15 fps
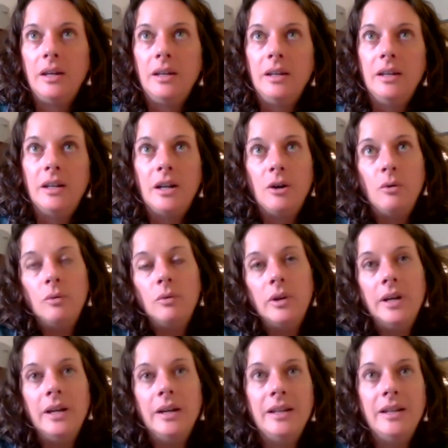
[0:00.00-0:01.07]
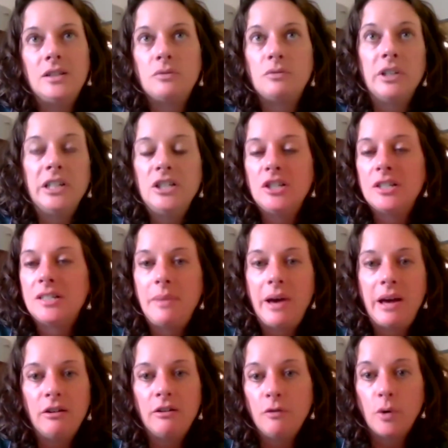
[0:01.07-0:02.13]
you know, it's really just a
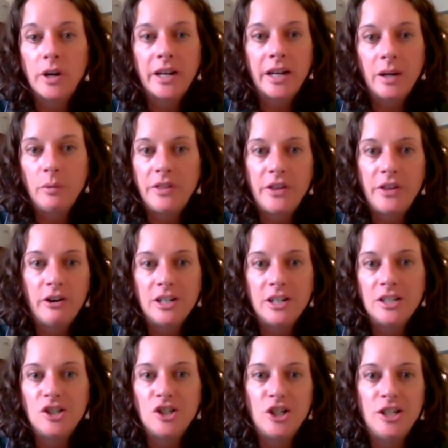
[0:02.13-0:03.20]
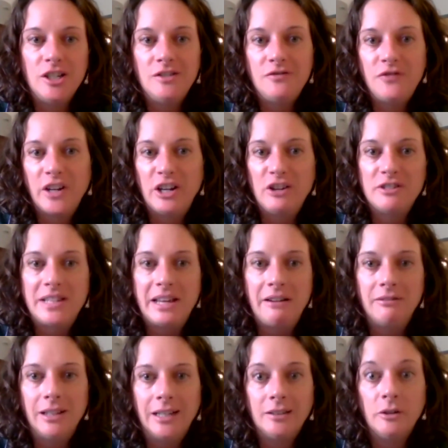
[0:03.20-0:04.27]
matter of working with her, and she figures
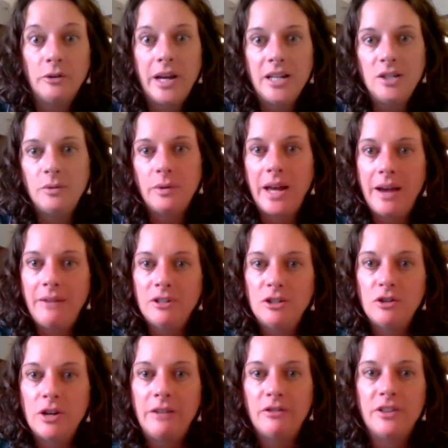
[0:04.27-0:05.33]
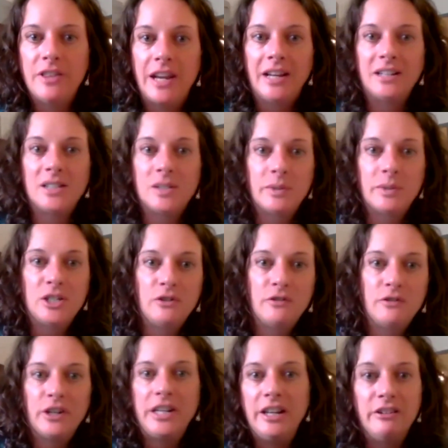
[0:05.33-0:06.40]
out like, okay, do I have a driver that I could switch
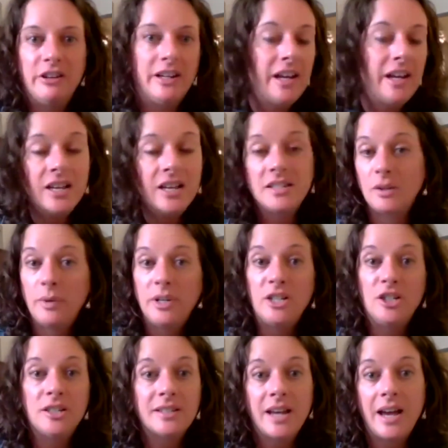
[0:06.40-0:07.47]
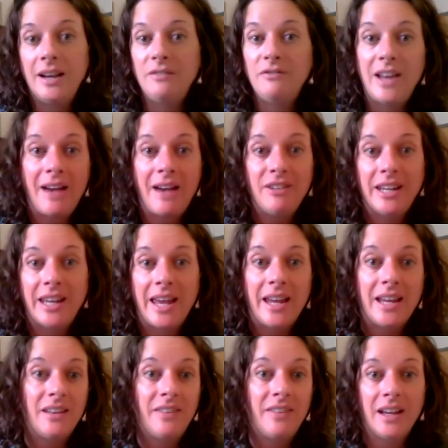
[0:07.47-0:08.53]
over here? And so we just kind of
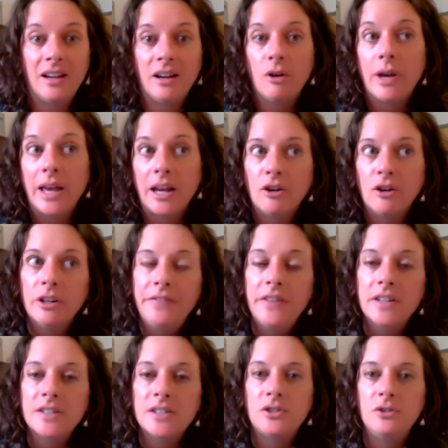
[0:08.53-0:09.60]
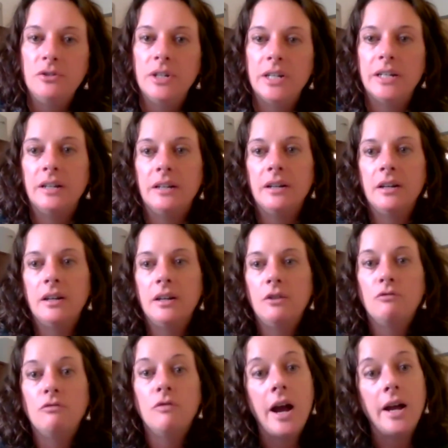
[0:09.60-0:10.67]
navigate and think, okay, could this student
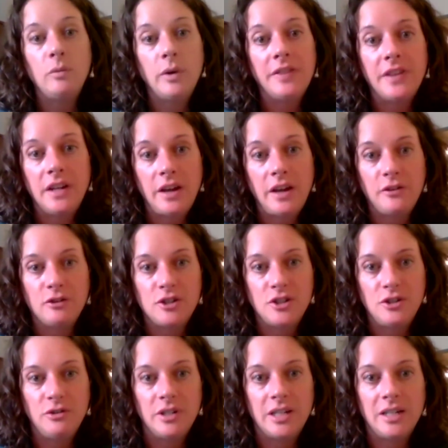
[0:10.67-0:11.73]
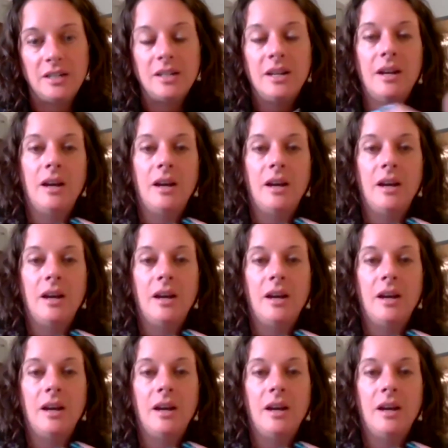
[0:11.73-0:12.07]
ride with another student?